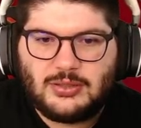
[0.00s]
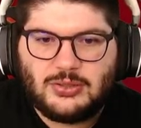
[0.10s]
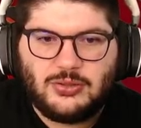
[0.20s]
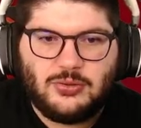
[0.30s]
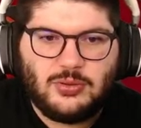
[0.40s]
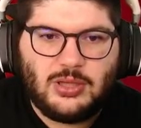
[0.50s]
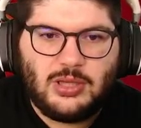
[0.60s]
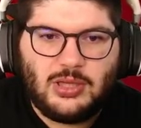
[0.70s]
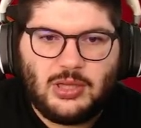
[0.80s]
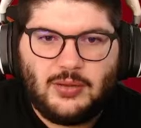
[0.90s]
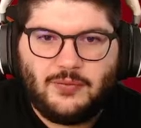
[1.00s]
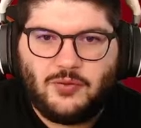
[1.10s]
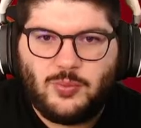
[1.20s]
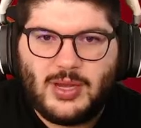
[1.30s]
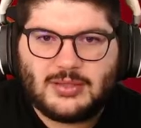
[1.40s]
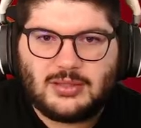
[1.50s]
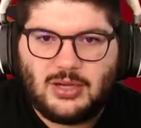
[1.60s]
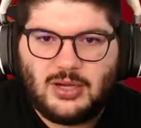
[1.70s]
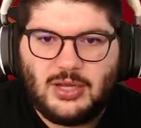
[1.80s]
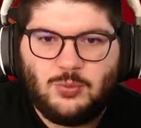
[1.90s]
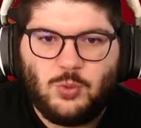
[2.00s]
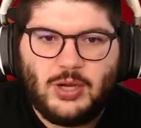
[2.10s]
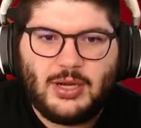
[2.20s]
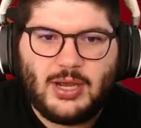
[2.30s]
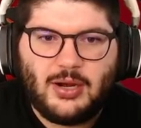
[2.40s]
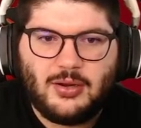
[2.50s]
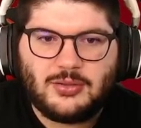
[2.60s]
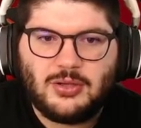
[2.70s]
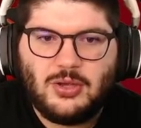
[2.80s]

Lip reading: to the fullbacks in high and wide areas,